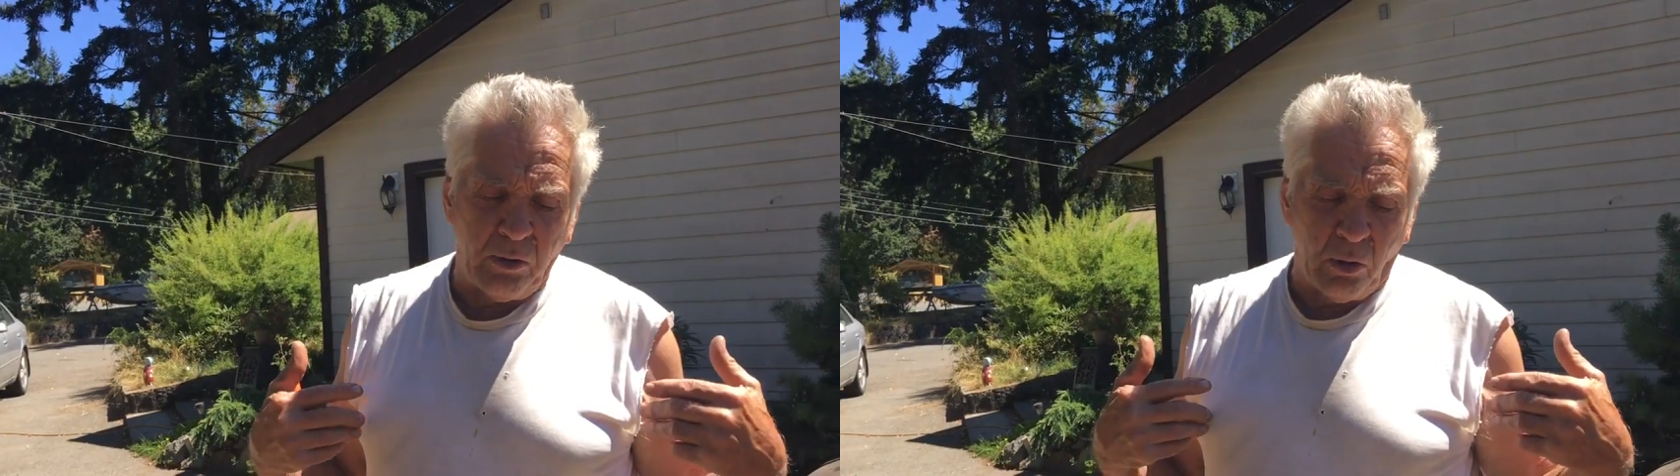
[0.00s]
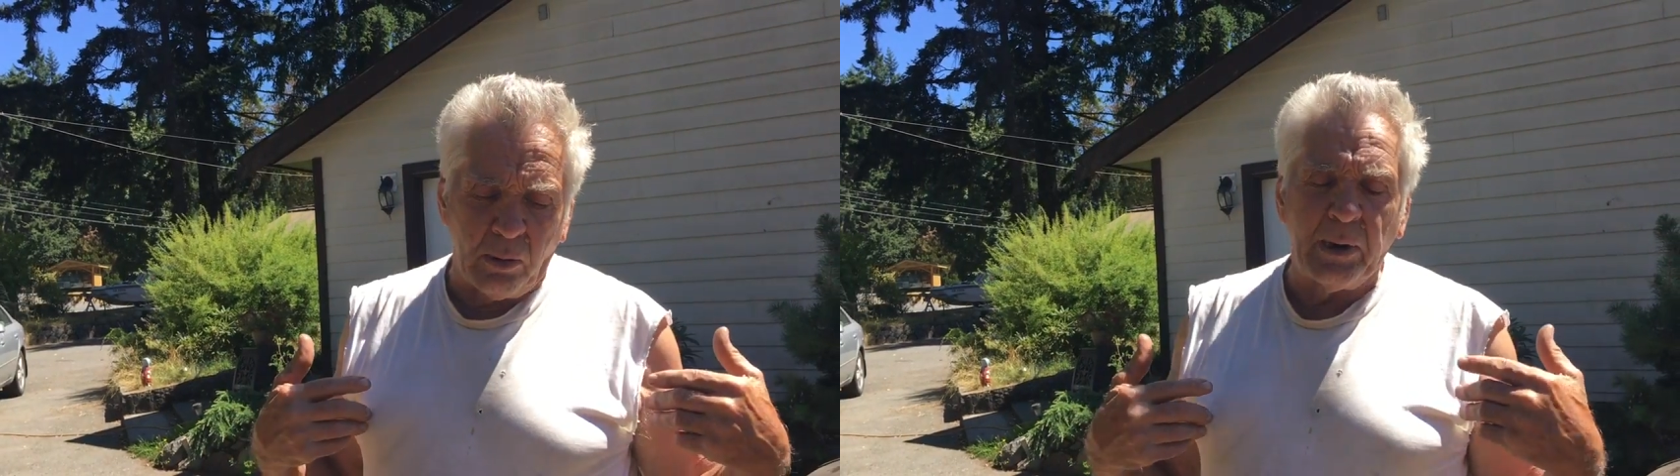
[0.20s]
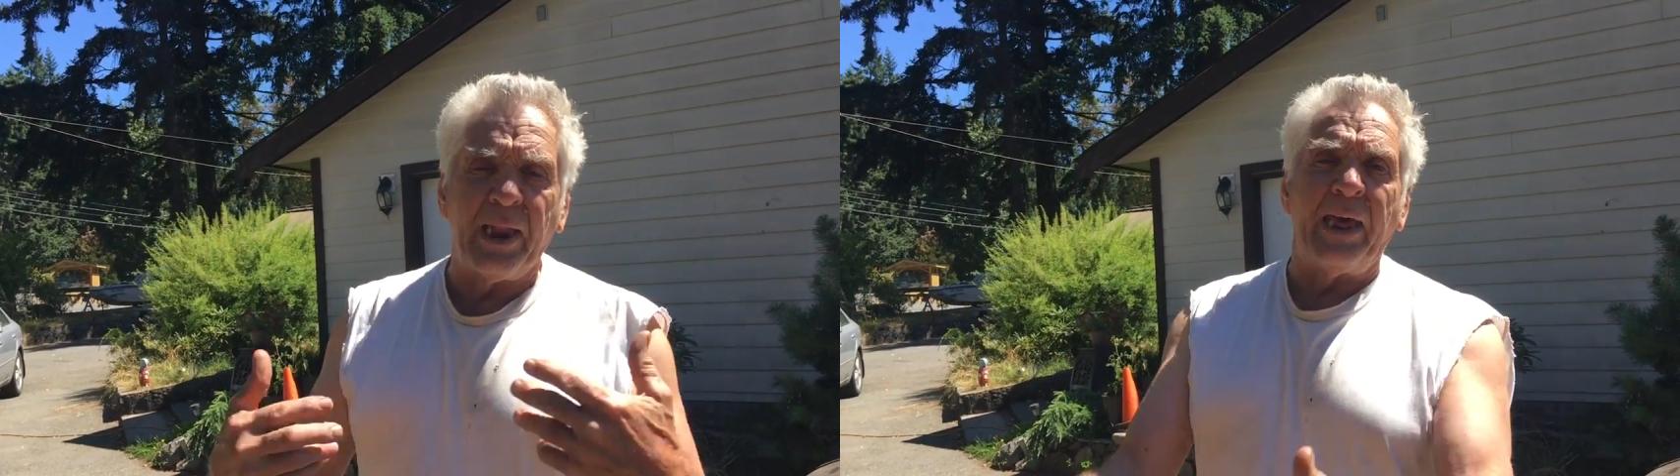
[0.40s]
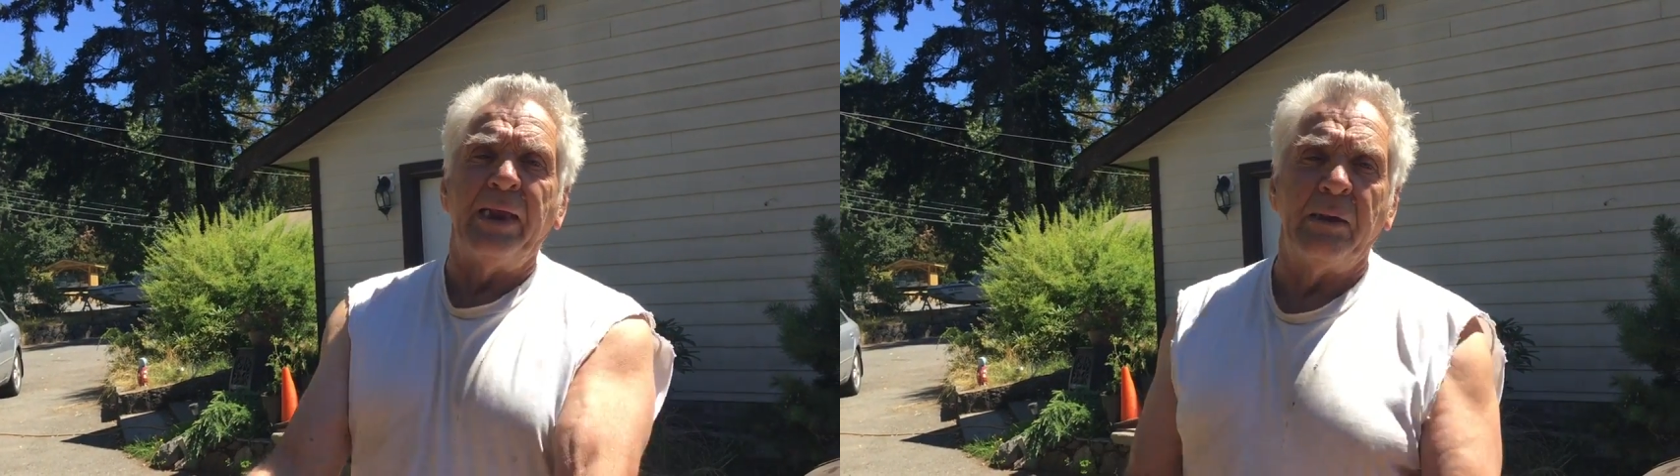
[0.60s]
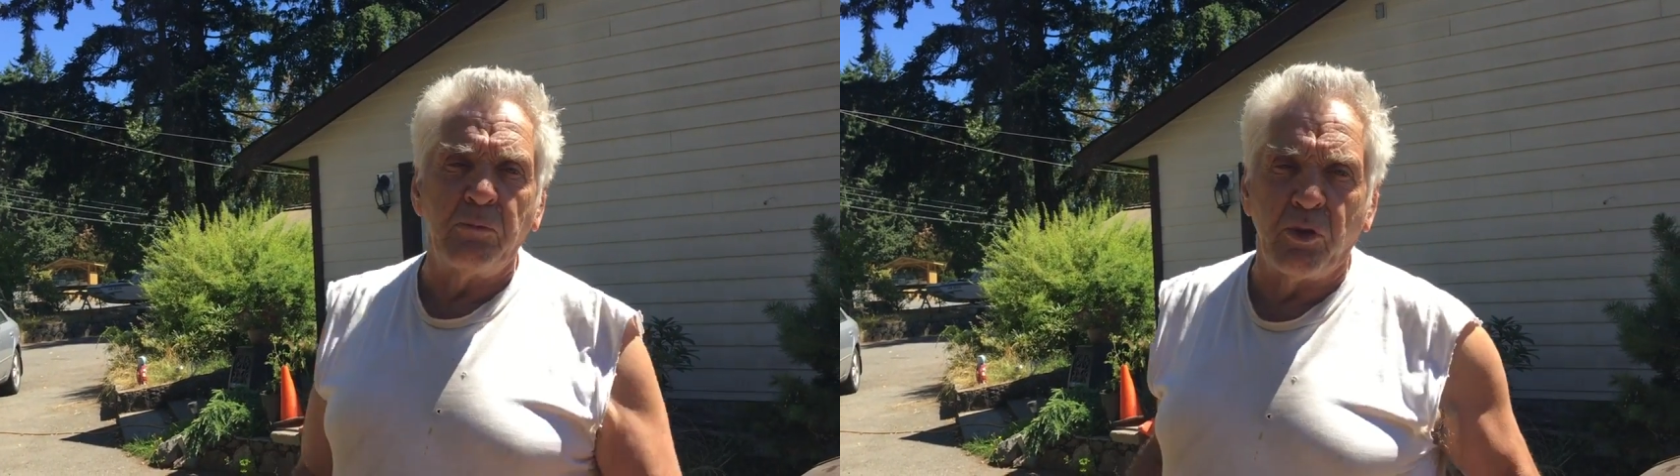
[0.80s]
Norman
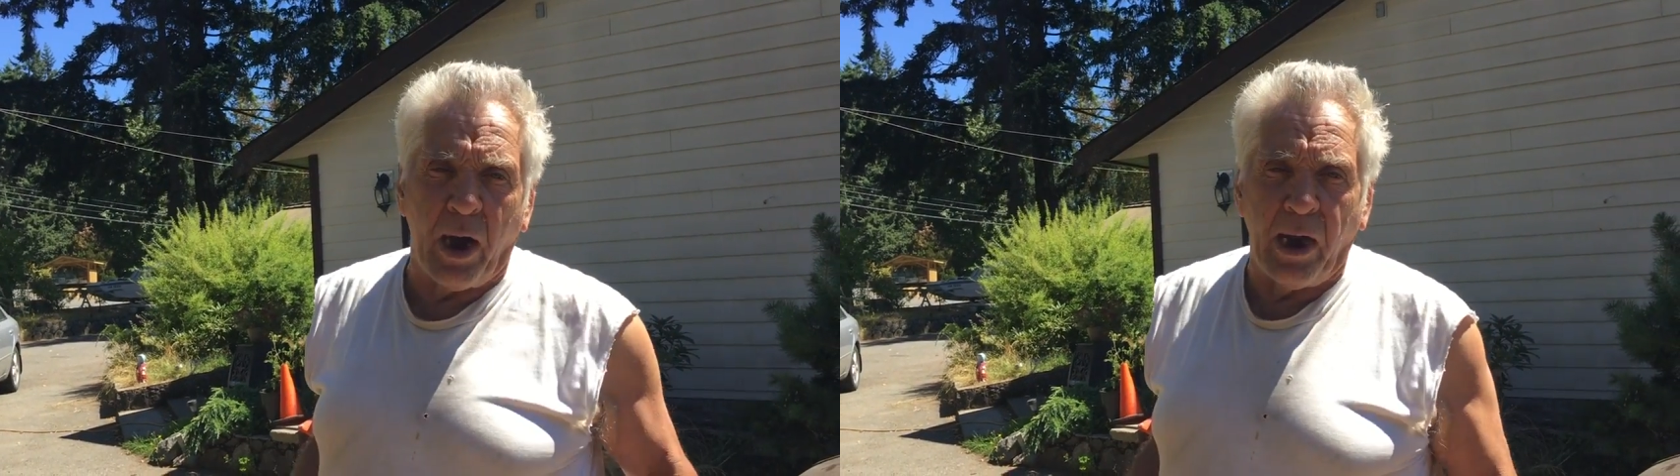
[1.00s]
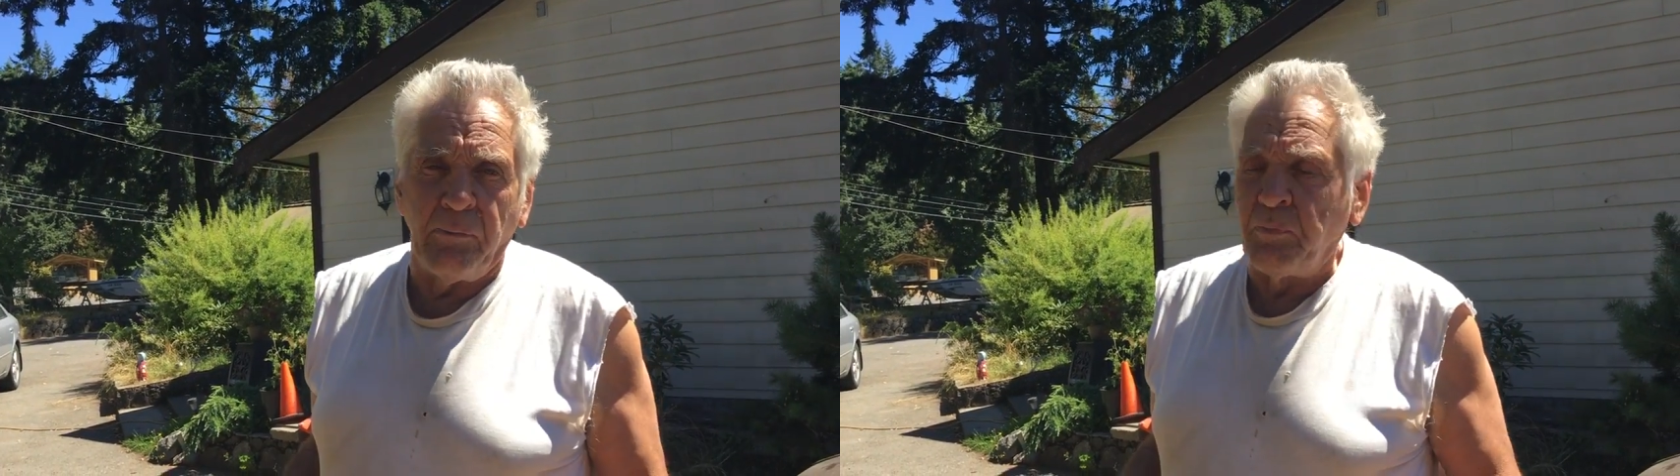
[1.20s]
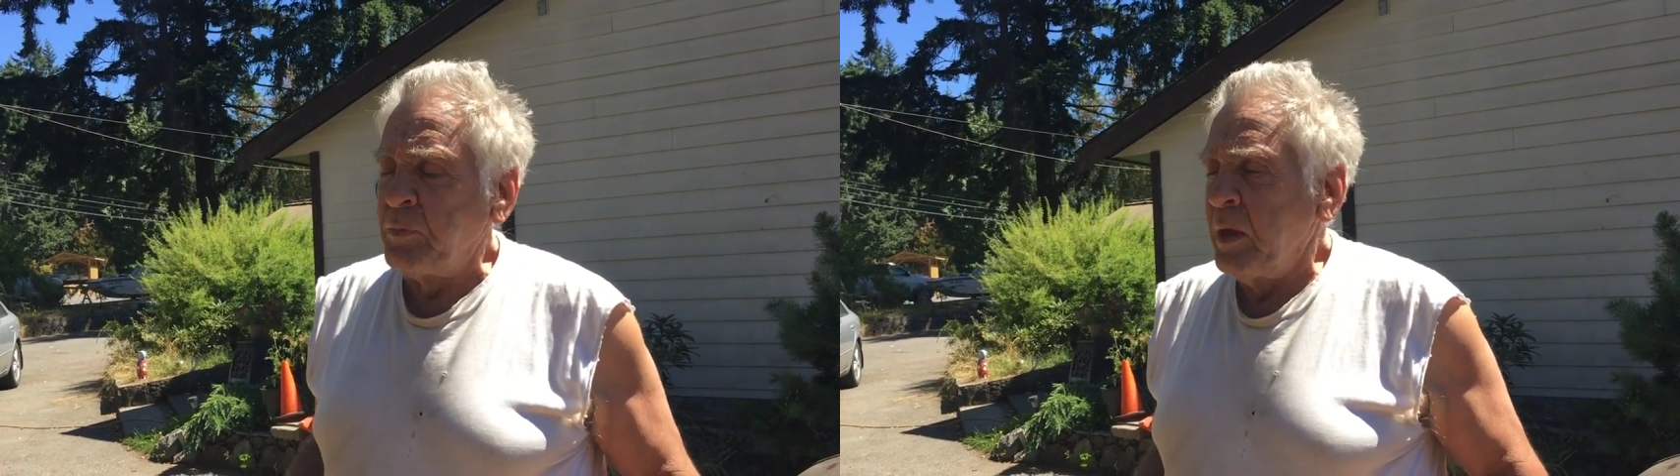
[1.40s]
let him drive,